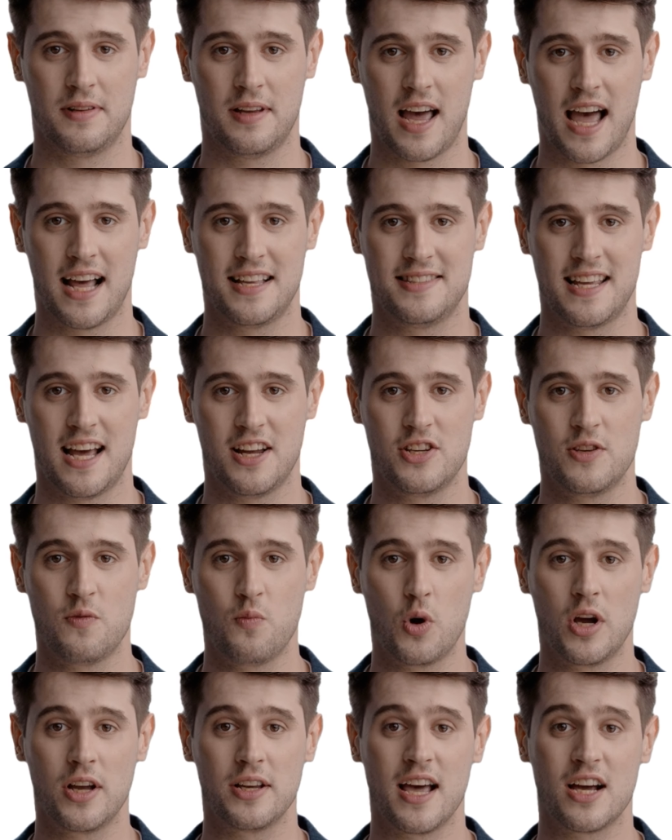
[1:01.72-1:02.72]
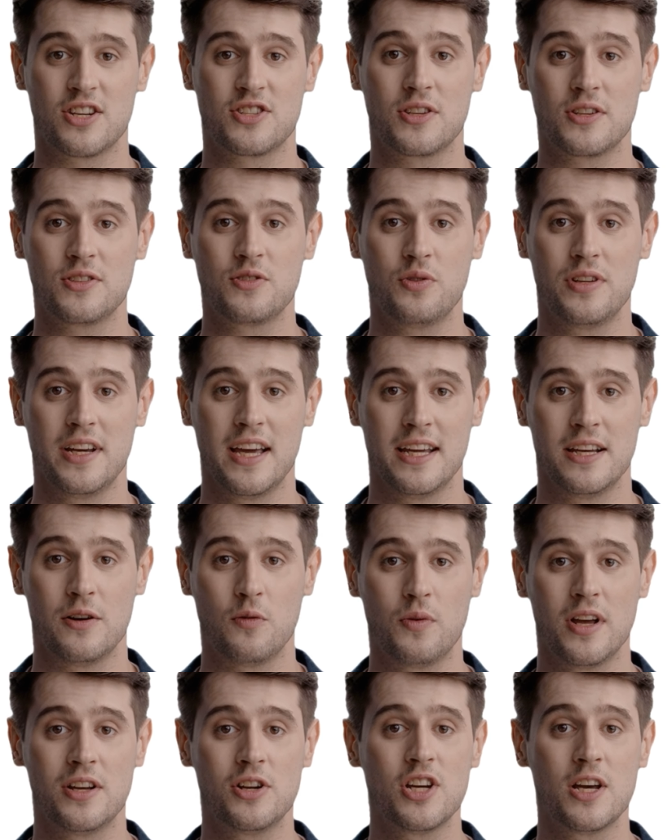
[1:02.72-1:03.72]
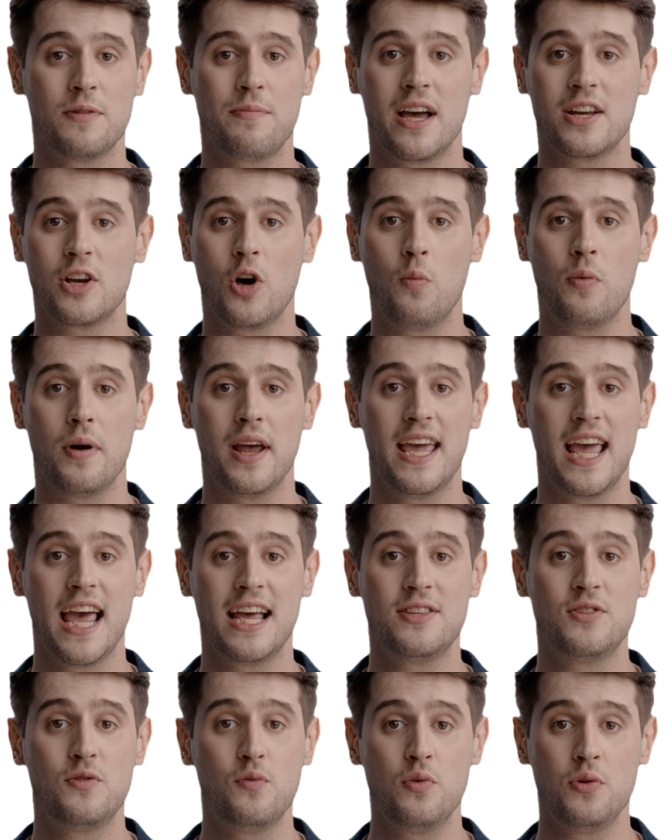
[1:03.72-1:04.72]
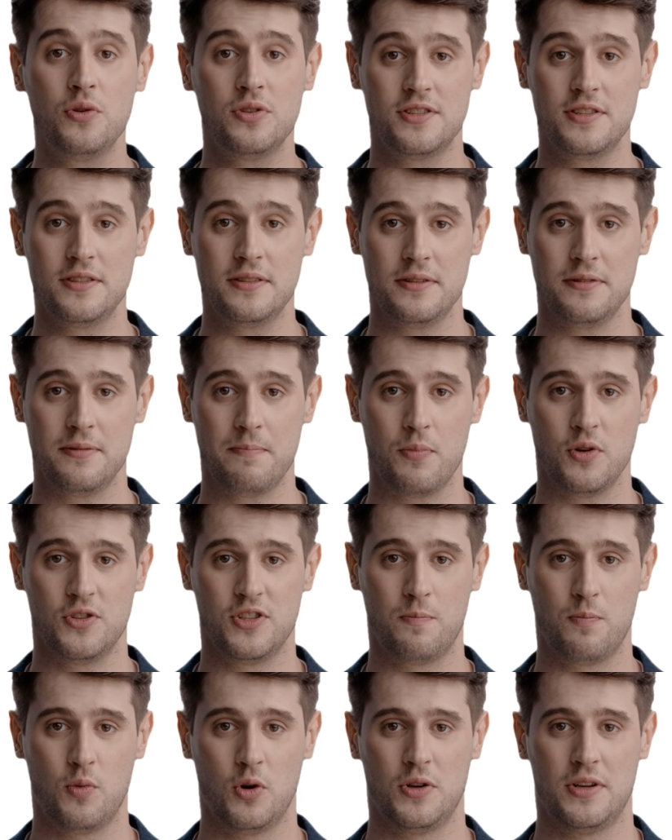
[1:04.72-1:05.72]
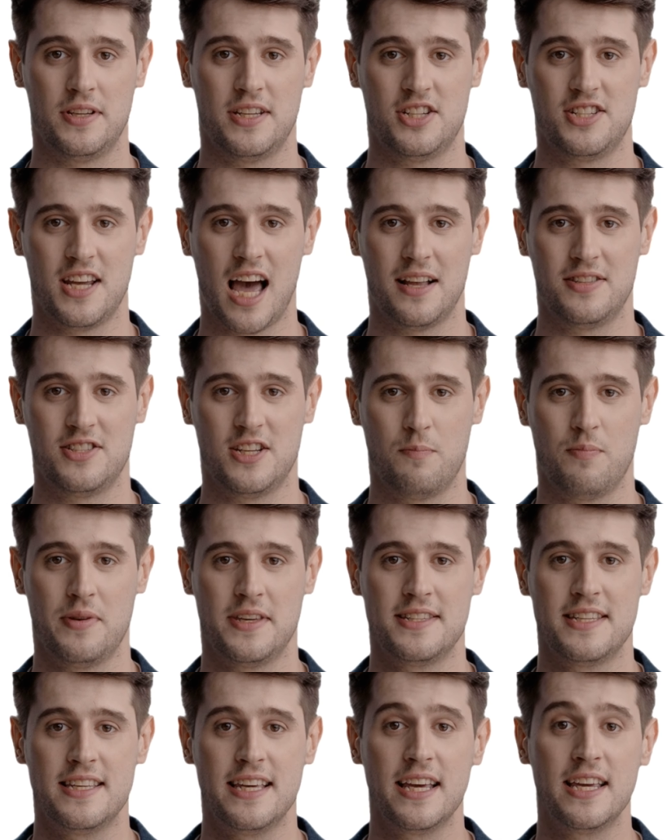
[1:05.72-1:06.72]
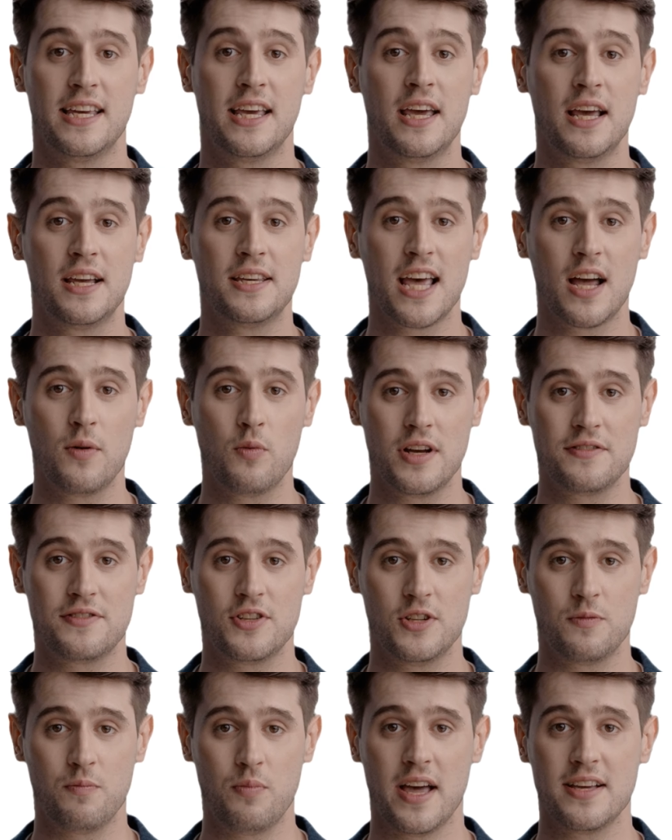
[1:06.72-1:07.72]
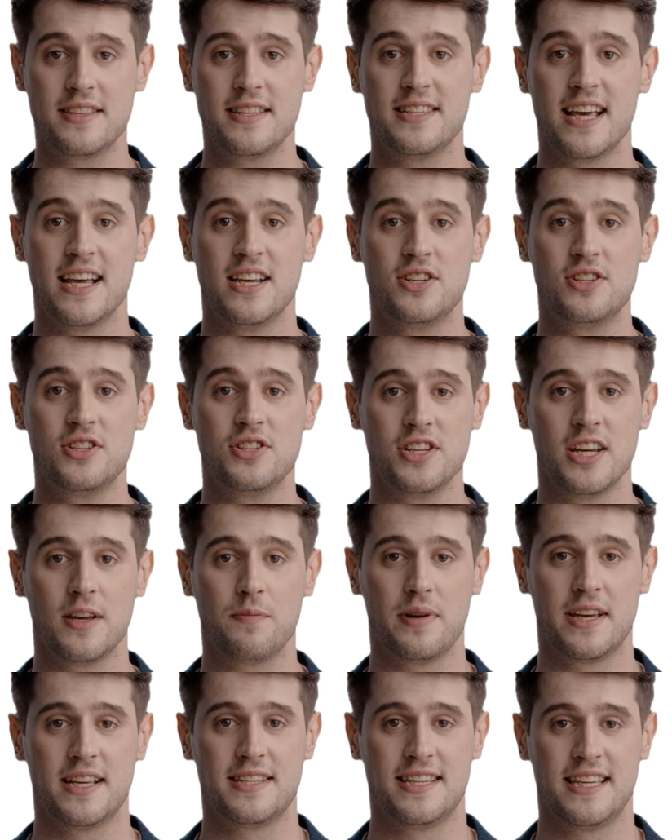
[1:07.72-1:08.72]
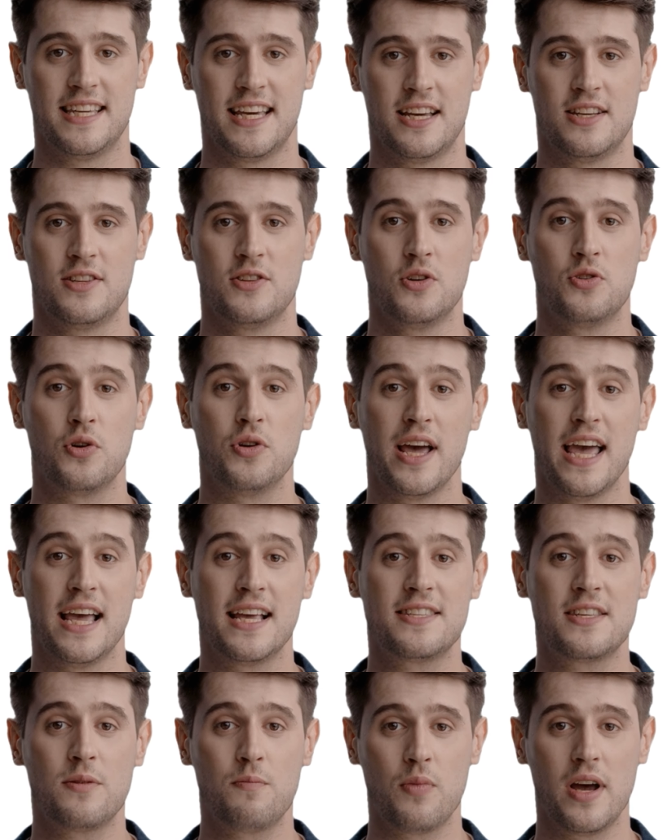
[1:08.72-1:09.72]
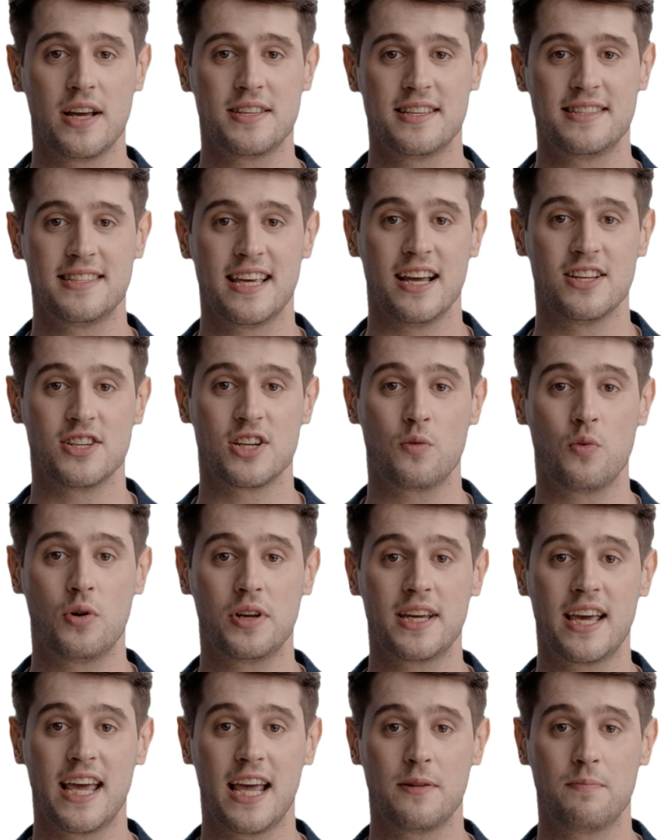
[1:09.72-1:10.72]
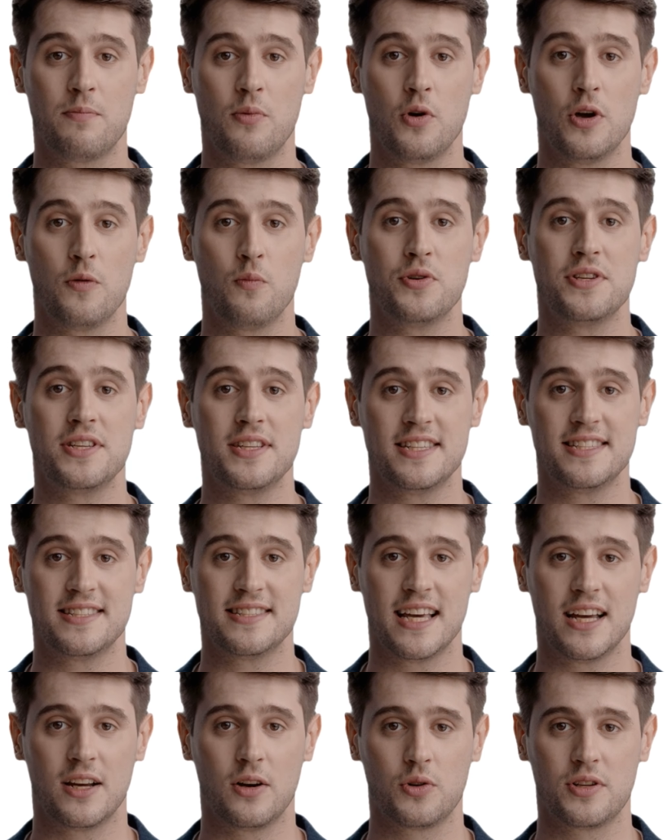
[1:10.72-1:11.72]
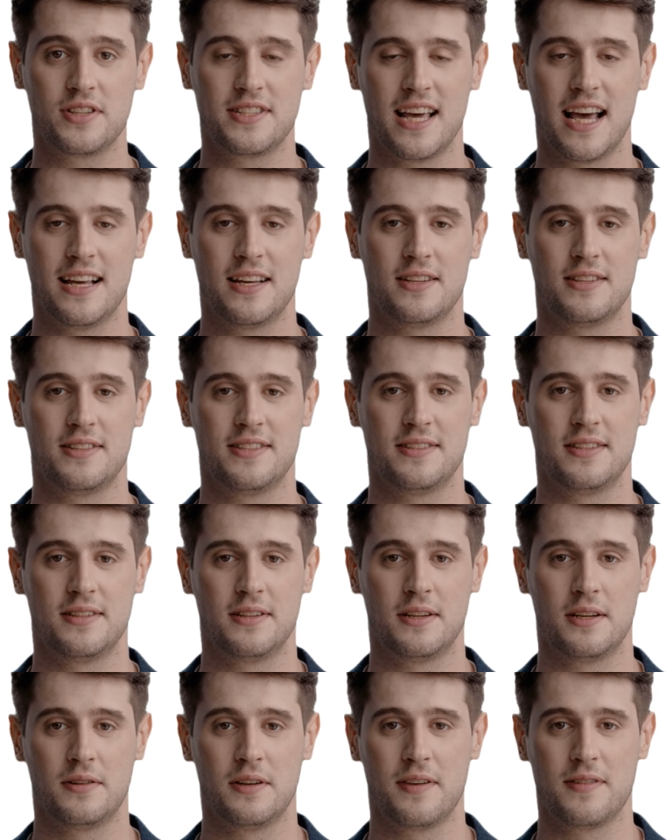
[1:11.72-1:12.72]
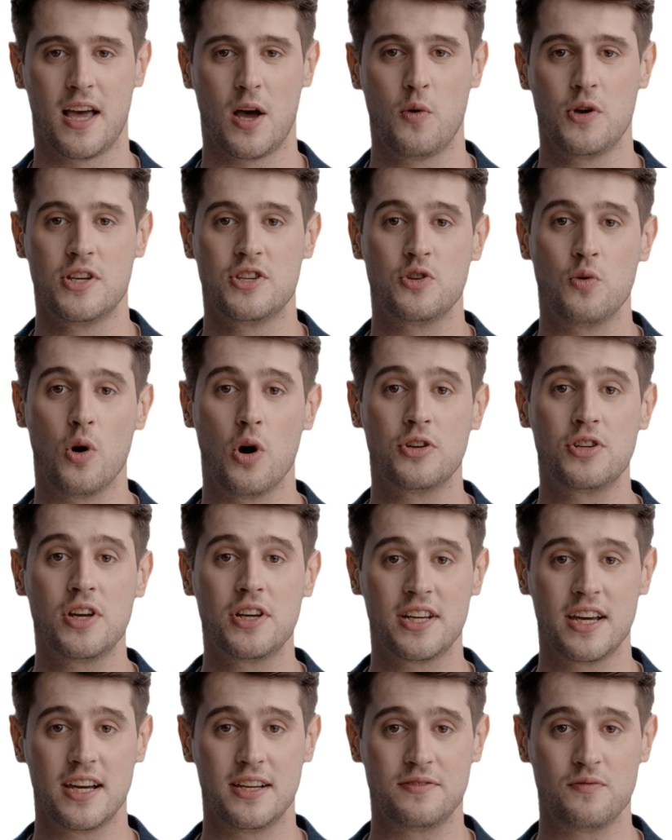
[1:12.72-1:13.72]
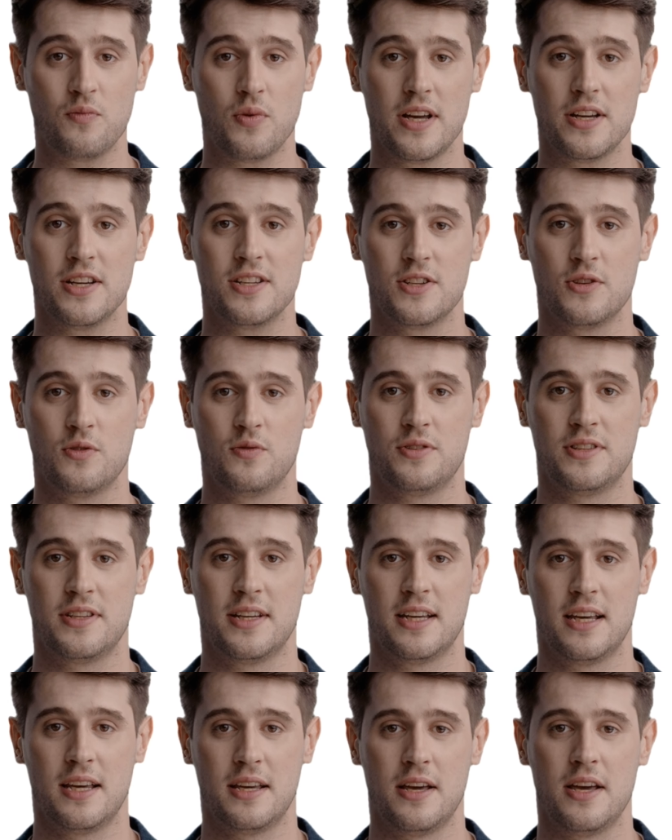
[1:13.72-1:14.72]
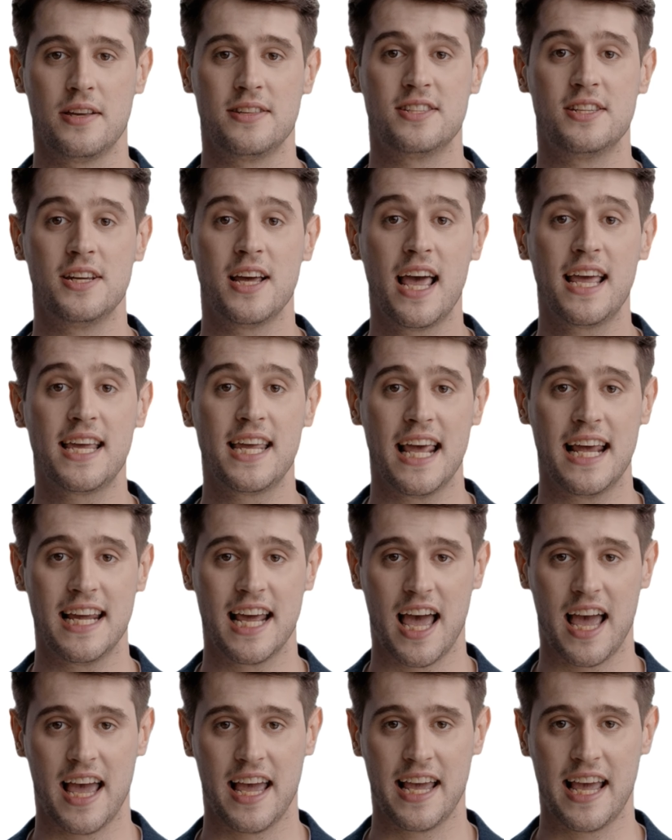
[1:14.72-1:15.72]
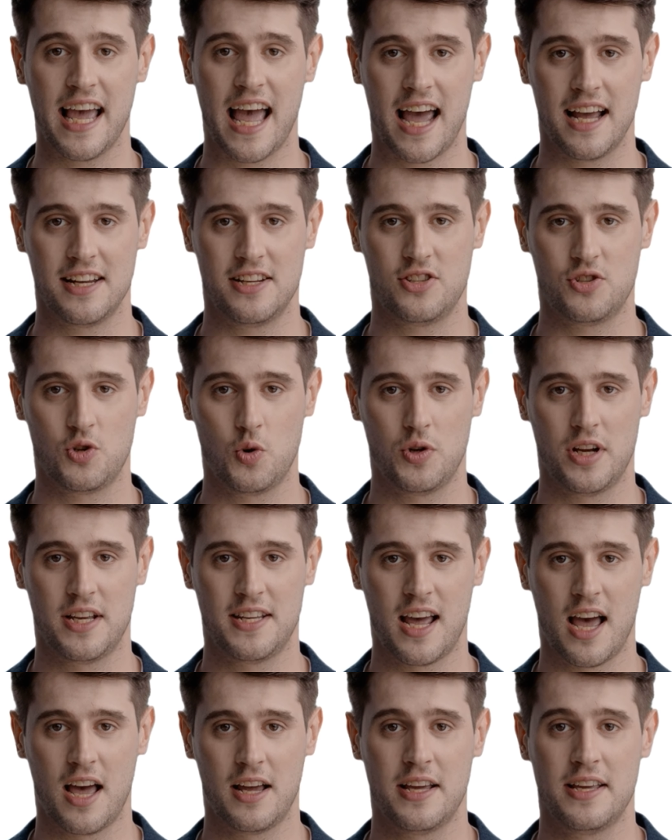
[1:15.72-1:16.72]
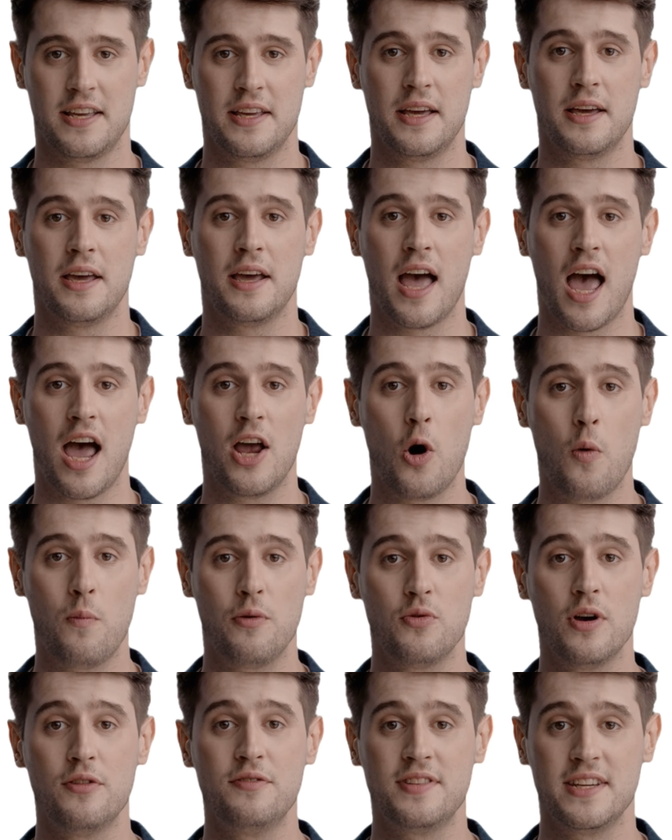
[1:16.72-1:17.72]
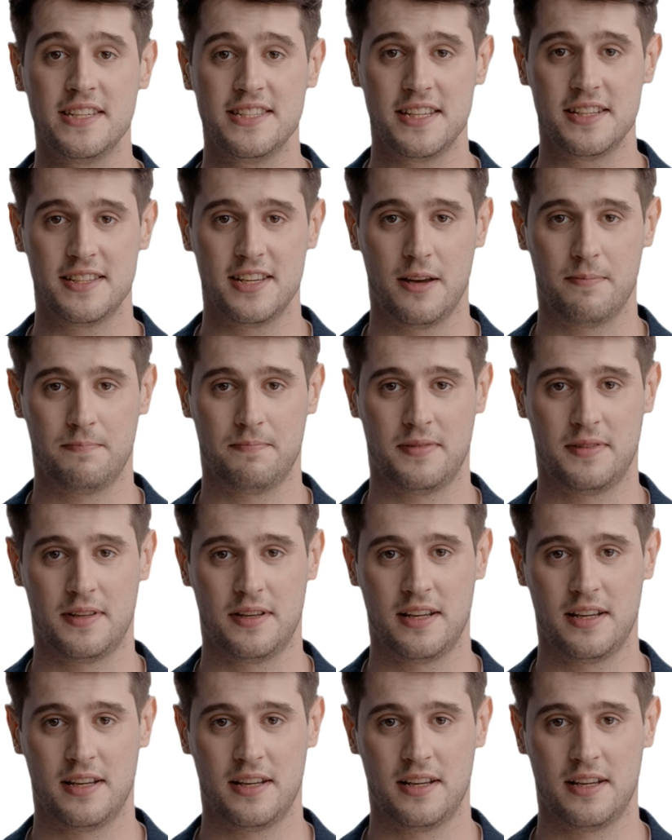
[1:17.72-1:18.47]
At Section 1, Lecture 3, we learned about OpenAI tools, most importantly ChatGPT. Then we've used Presentation GPT to create us a presentation where the input was a single sentence. There were two alternatives we could use, Slide AI and StoryDoc. I hope you have visited them.